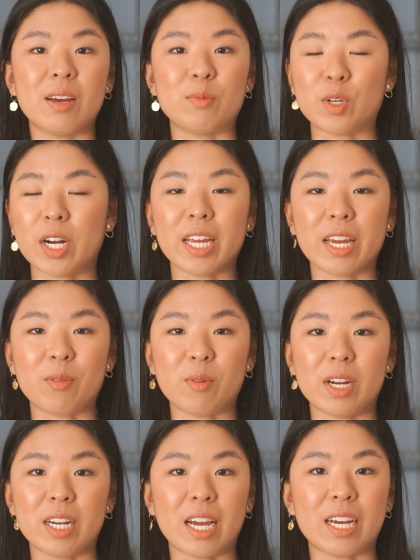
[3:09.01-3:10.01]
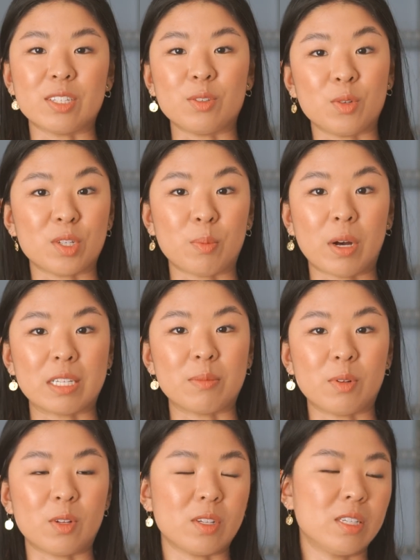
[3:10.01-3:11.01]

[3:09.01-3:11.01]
I'm trying to get one as soon as possible.